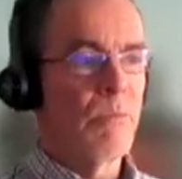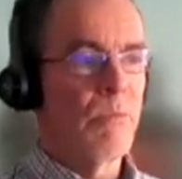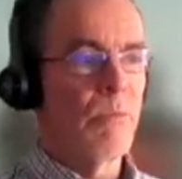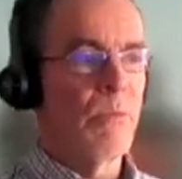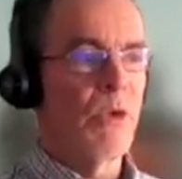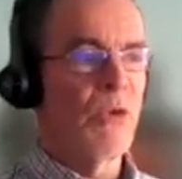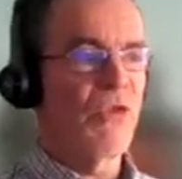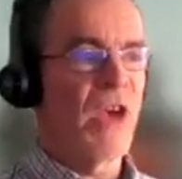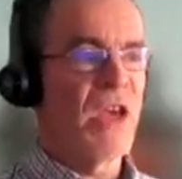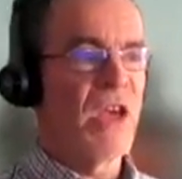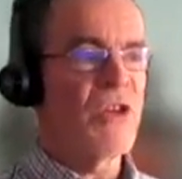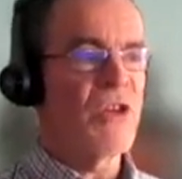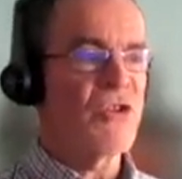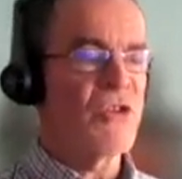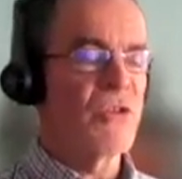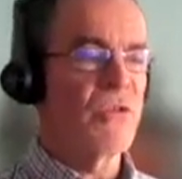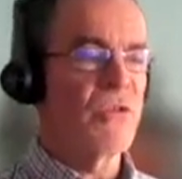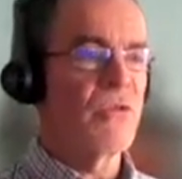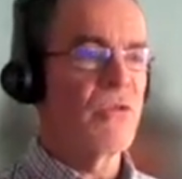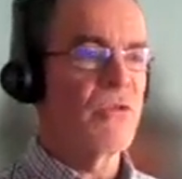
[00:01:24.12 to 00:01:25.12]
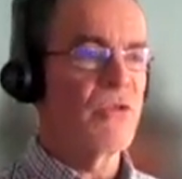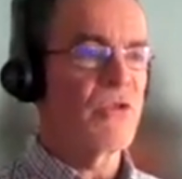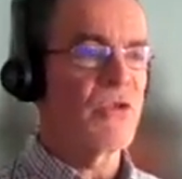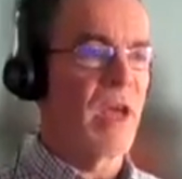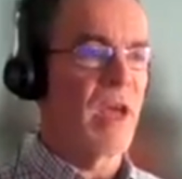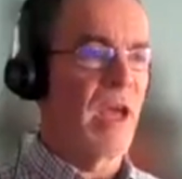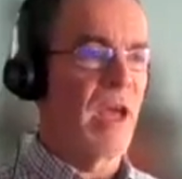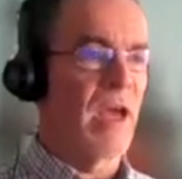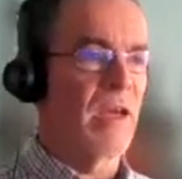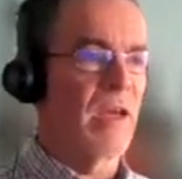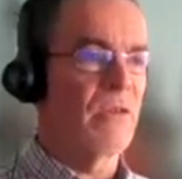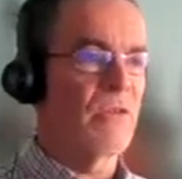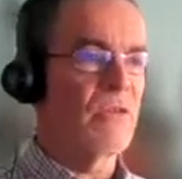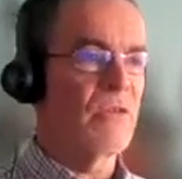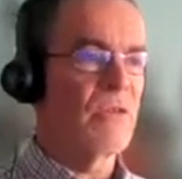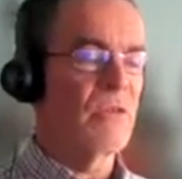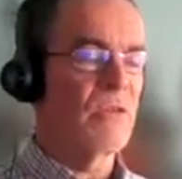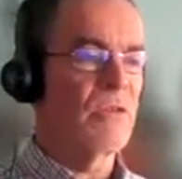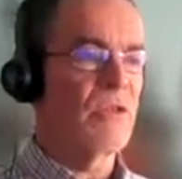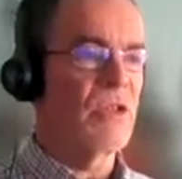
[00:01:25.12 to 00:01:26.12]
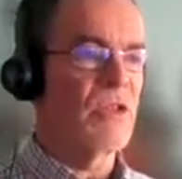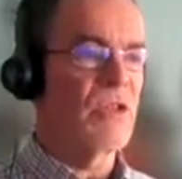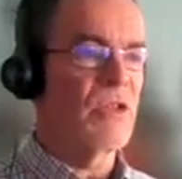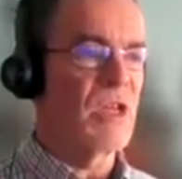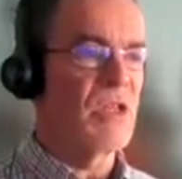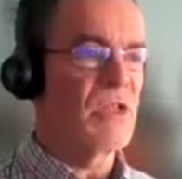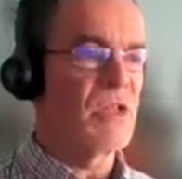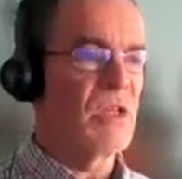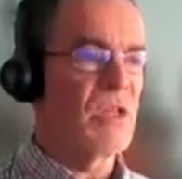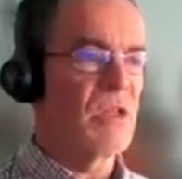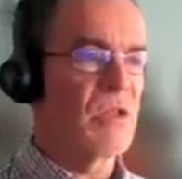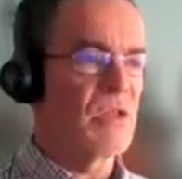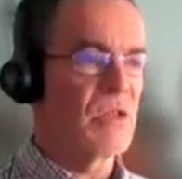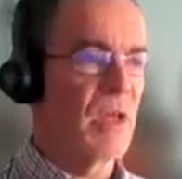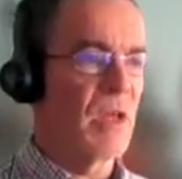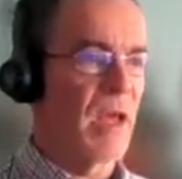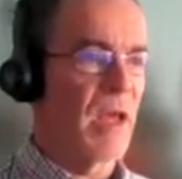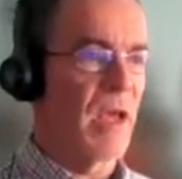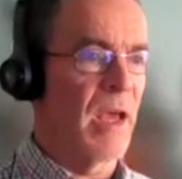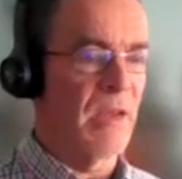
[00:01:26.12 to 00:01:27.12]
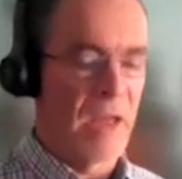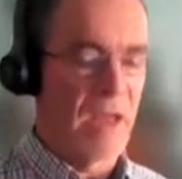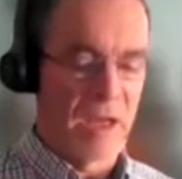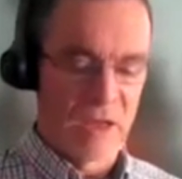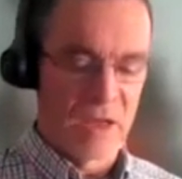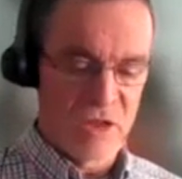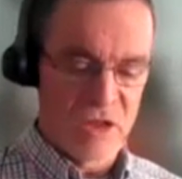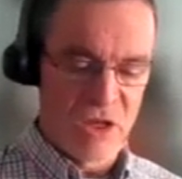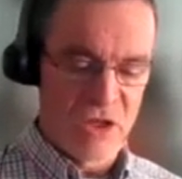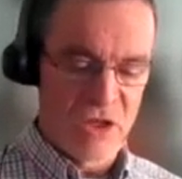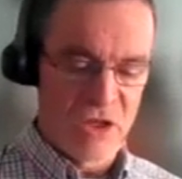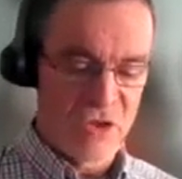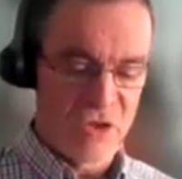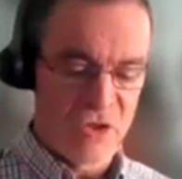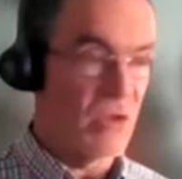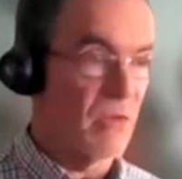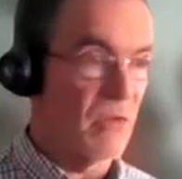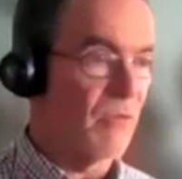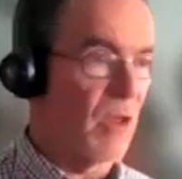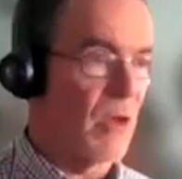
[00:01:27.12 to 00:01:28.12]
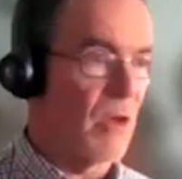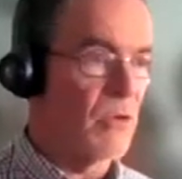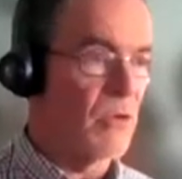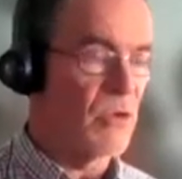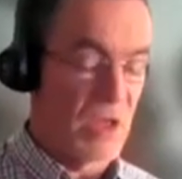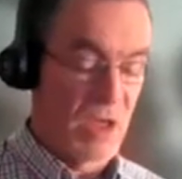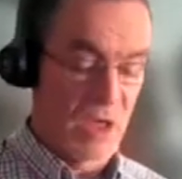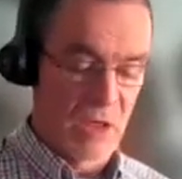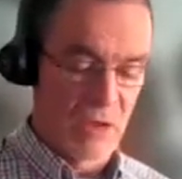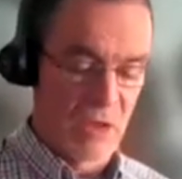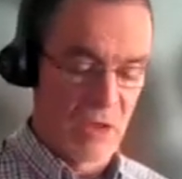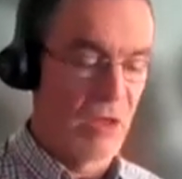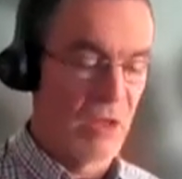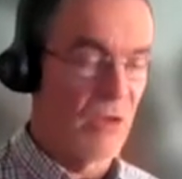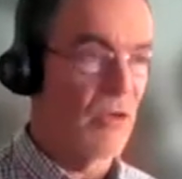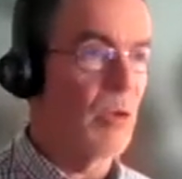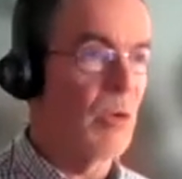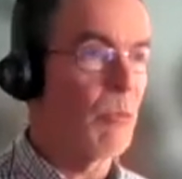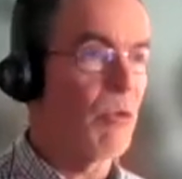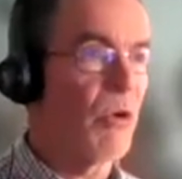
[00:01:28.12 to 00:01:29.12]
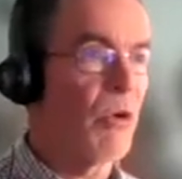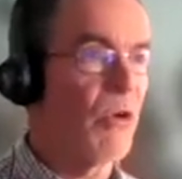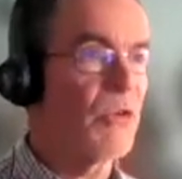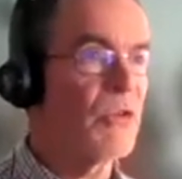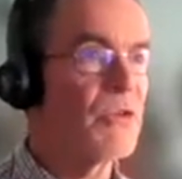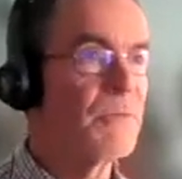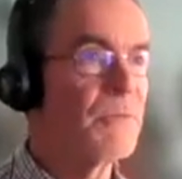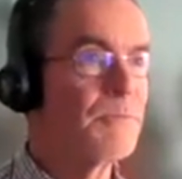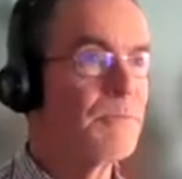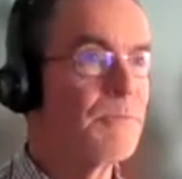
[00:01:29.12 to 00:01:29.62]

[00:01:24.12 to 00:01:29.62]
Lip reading: mutations and diseases and annotations of those in UniProt.